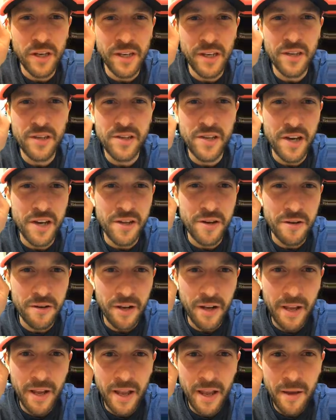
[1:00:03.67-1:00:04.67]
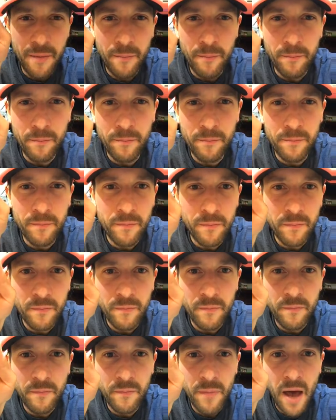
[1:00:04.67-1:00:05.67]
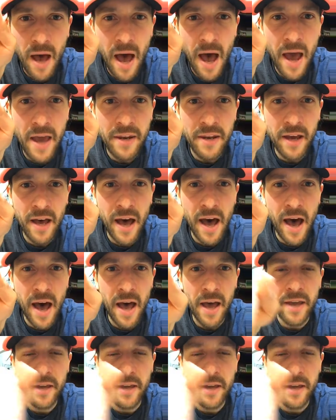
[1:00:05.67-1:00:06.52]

at each other eye to eye